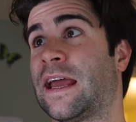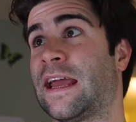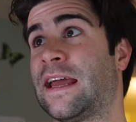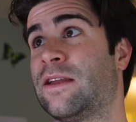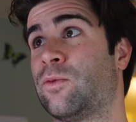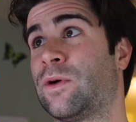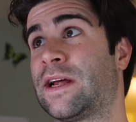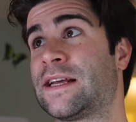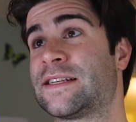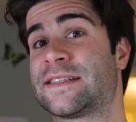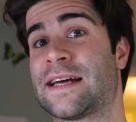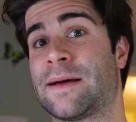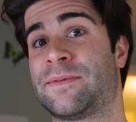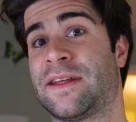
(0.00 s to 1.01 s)
And when I
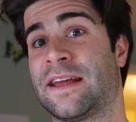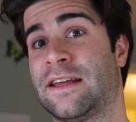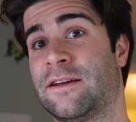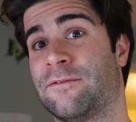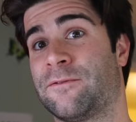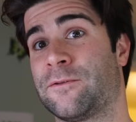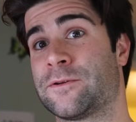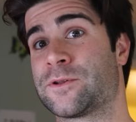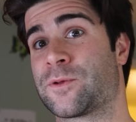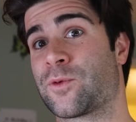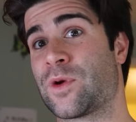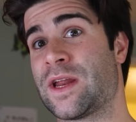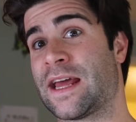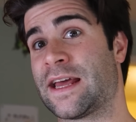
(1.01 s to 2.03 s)
stopped taking it for those
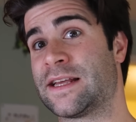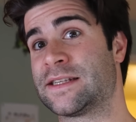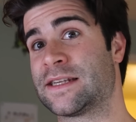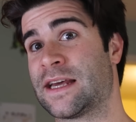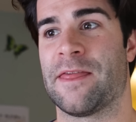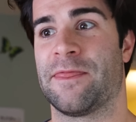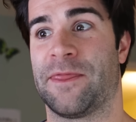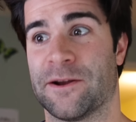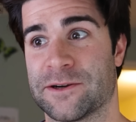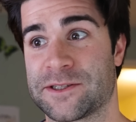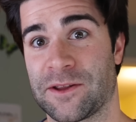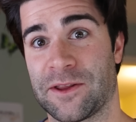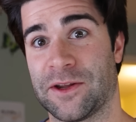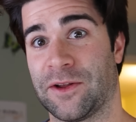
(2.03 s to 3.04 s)
3 days,
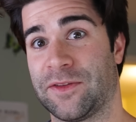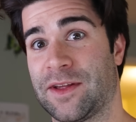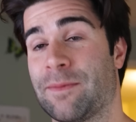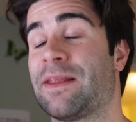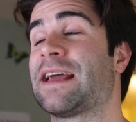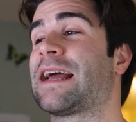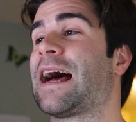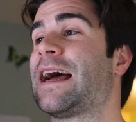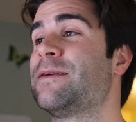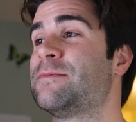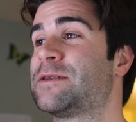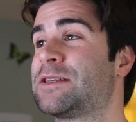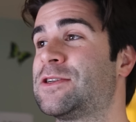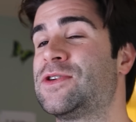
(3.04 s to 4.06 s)
there's a little dip. Like, I
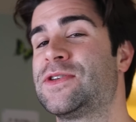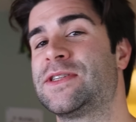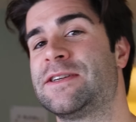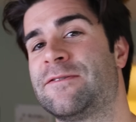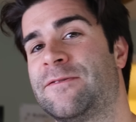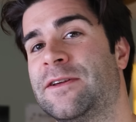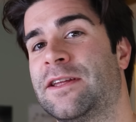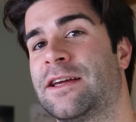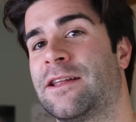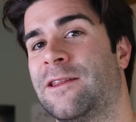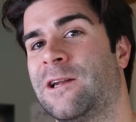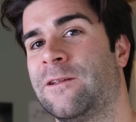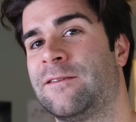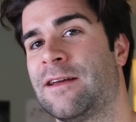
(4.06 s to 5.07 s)
am seriously feeling a
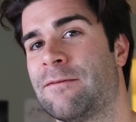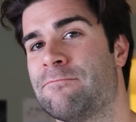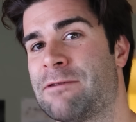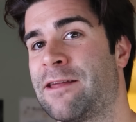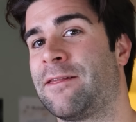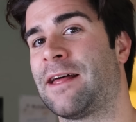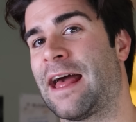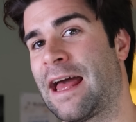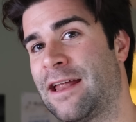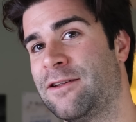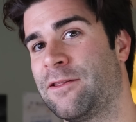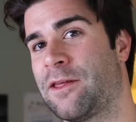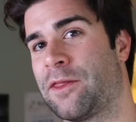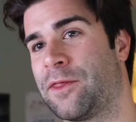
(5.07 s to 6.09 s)
little dip. By the
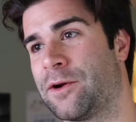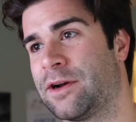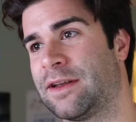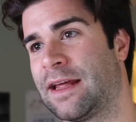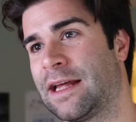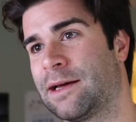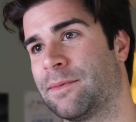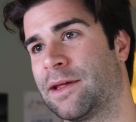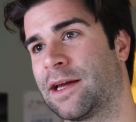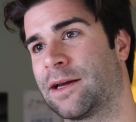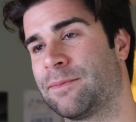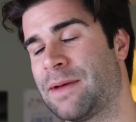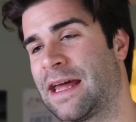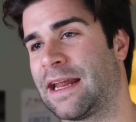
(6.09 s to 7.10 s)
end of the 3rd day, I'm
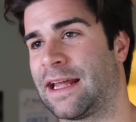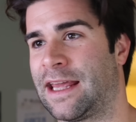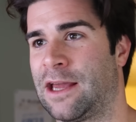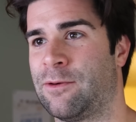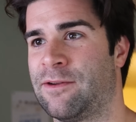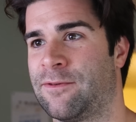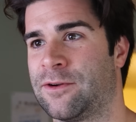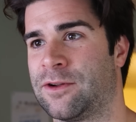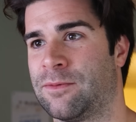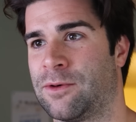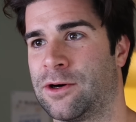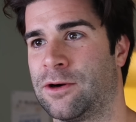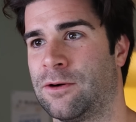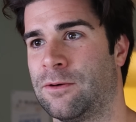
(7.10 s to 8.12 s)
like, man, I can't wait for
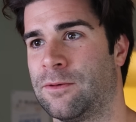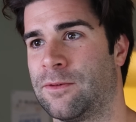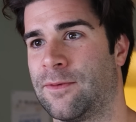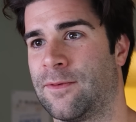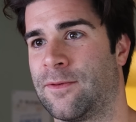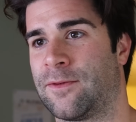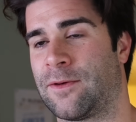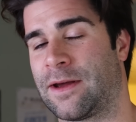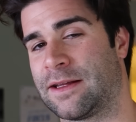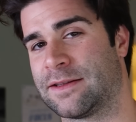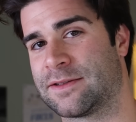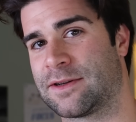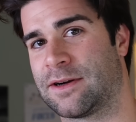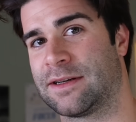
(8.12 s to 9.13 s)
tomorrow so I
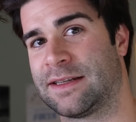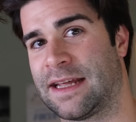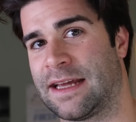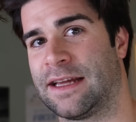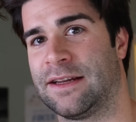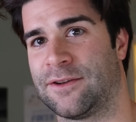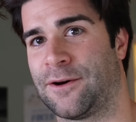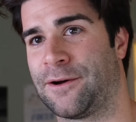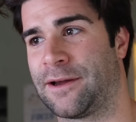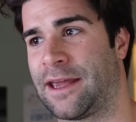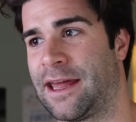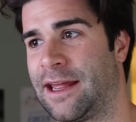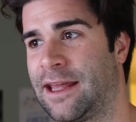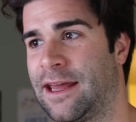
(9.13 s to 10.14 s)
can start taking
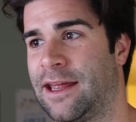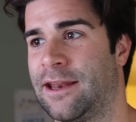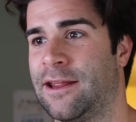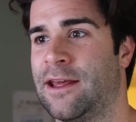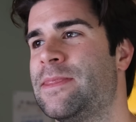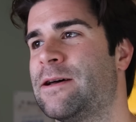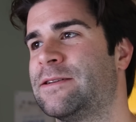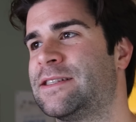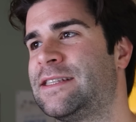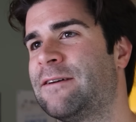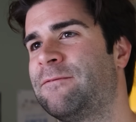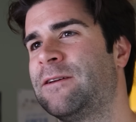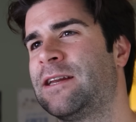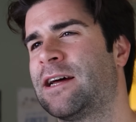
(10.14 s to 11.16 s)
Tongkat again. Now, it's
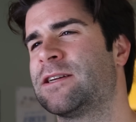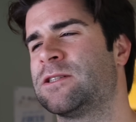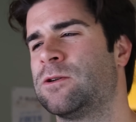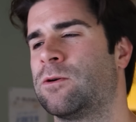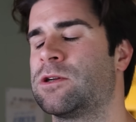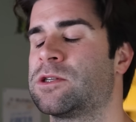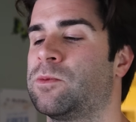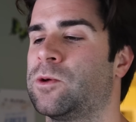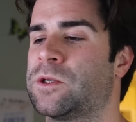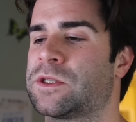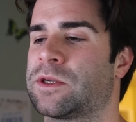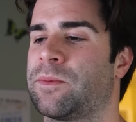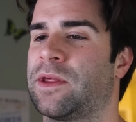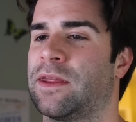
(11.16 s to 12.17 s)
definitely not as noticeable
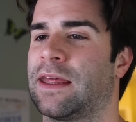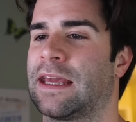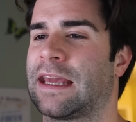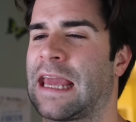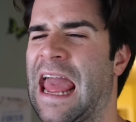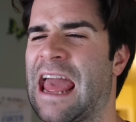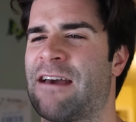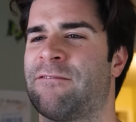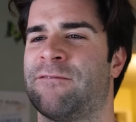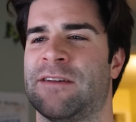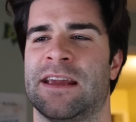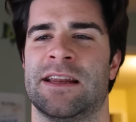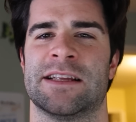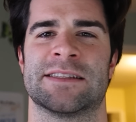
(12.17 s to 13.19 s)
as something like
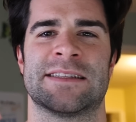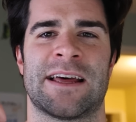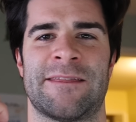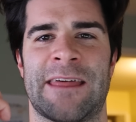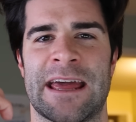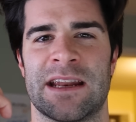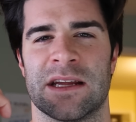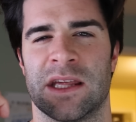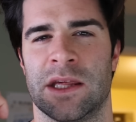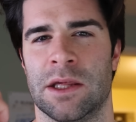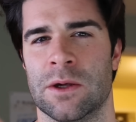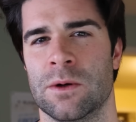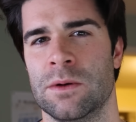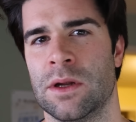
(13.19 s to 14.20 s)
caffeine. It's not that
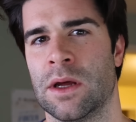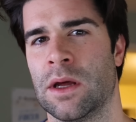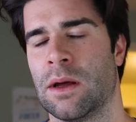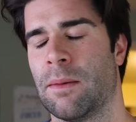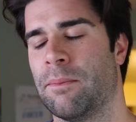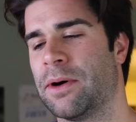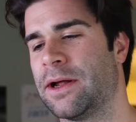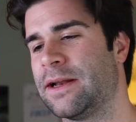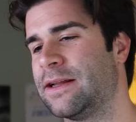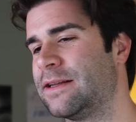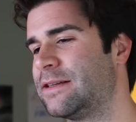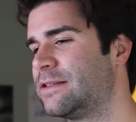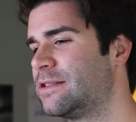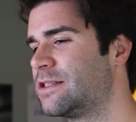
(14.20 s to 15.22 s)
acute, but
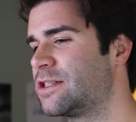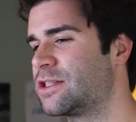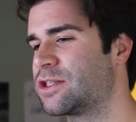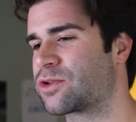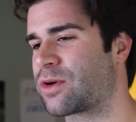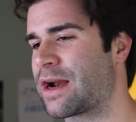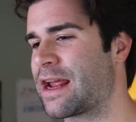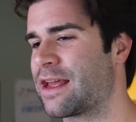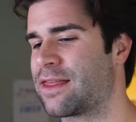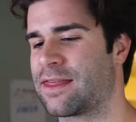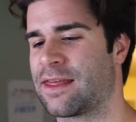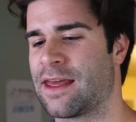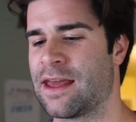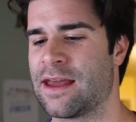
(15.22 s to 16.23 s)

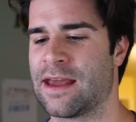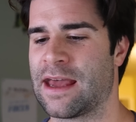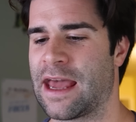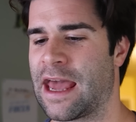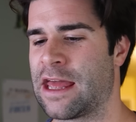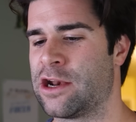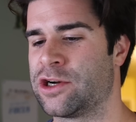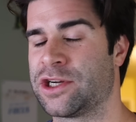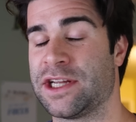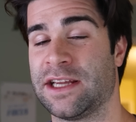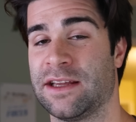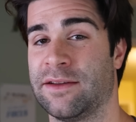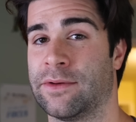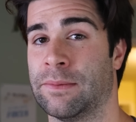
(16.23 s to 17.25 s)
strength,
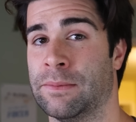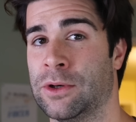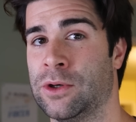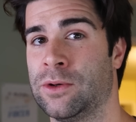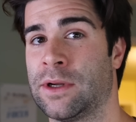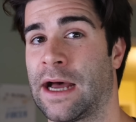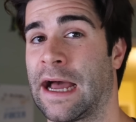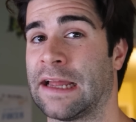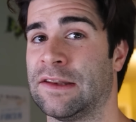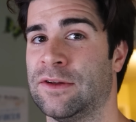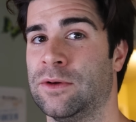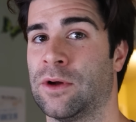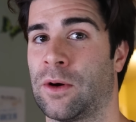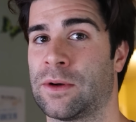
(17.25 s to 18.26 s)
energy, even mood, I
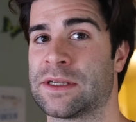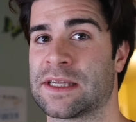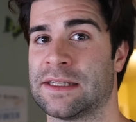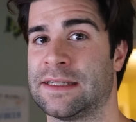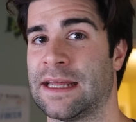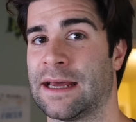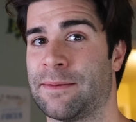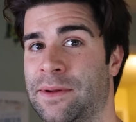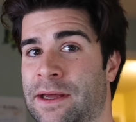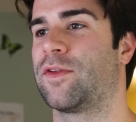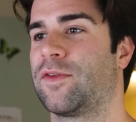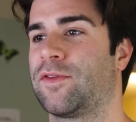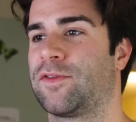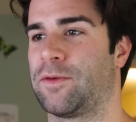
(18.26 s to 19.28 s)
do notice a dip.
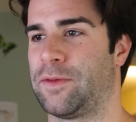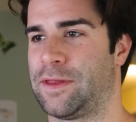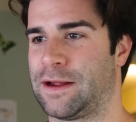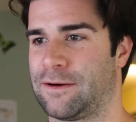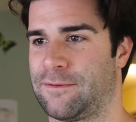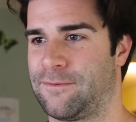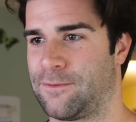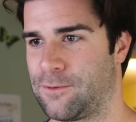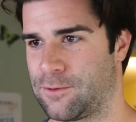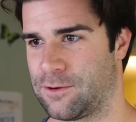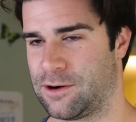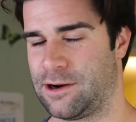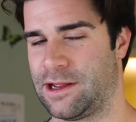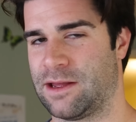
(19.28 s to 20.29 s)
So
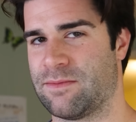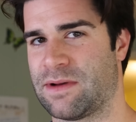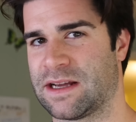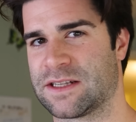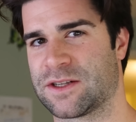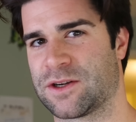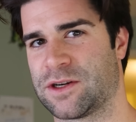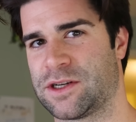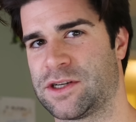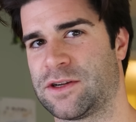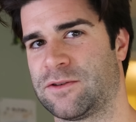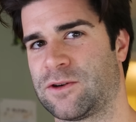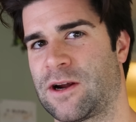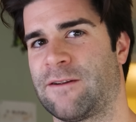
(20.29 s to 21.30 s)
therefore, in my search
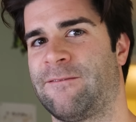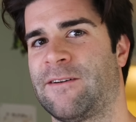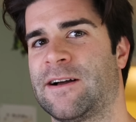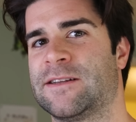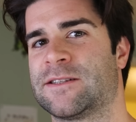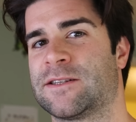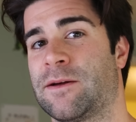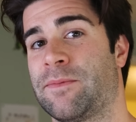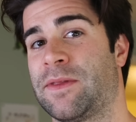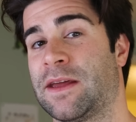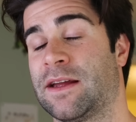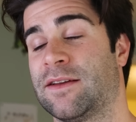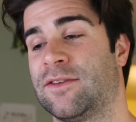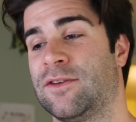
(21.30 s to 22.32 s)
to try to find
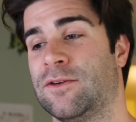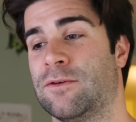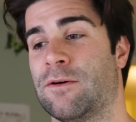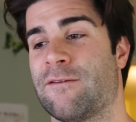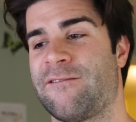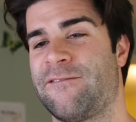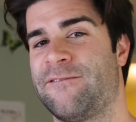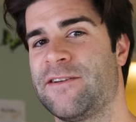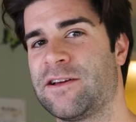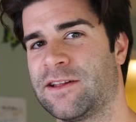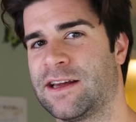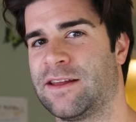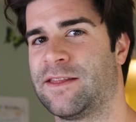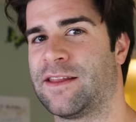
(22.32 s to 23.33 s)
something to
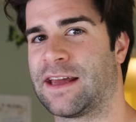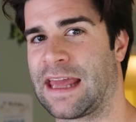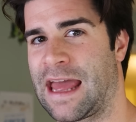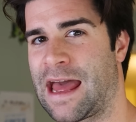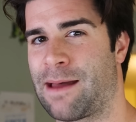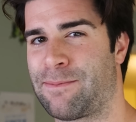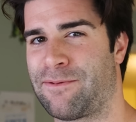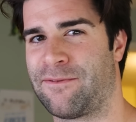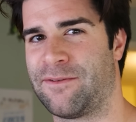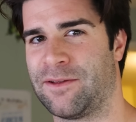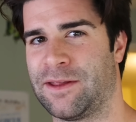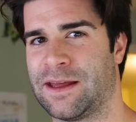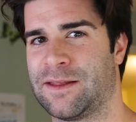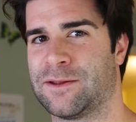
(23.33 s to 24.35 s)
fill in the gap,
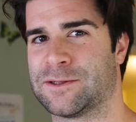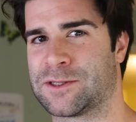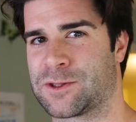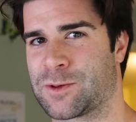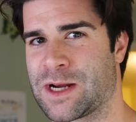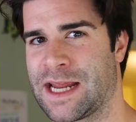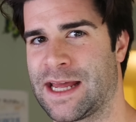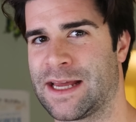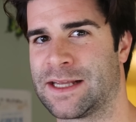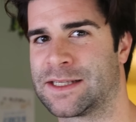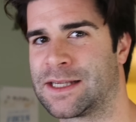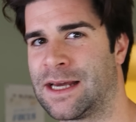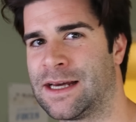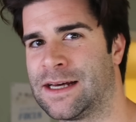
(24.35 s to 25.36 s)
fill in those 3
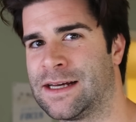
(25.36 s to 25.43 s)
days,